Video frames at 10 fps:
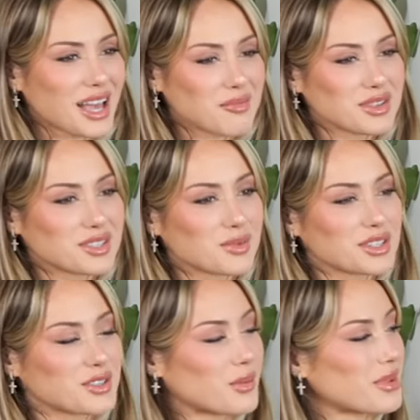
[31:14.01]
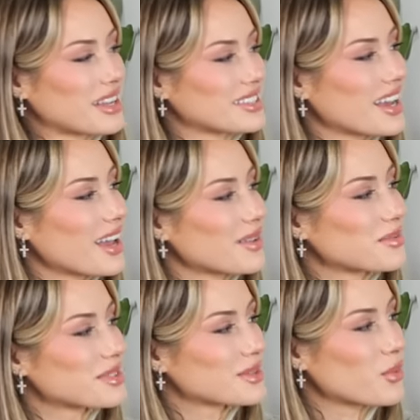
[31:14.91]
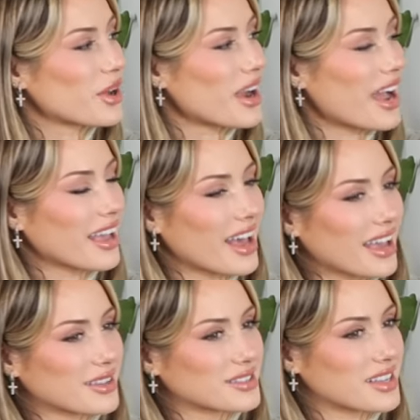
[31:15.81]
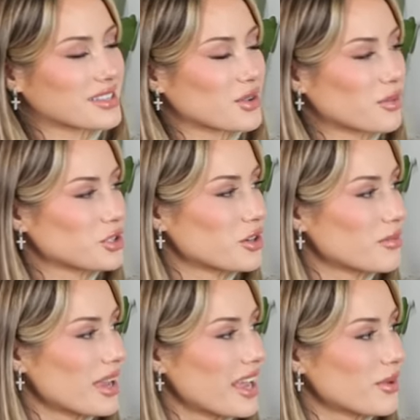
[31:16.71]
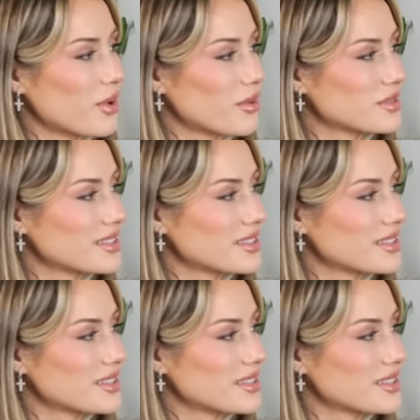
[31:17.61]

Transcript: happened to me so many times where I, I say scripture in my head while I'm